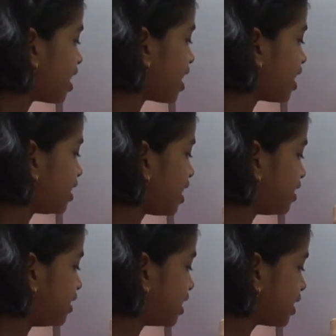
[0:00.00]
and
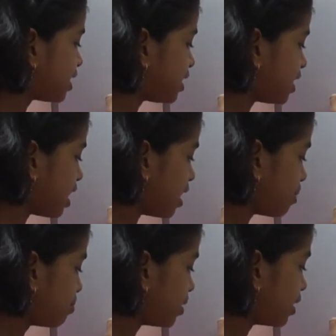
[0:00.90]
at this
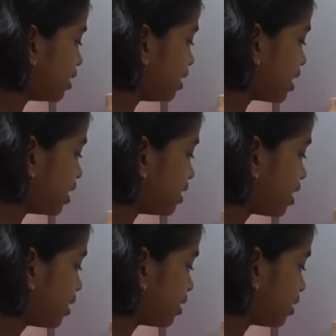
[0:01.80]
tip there is a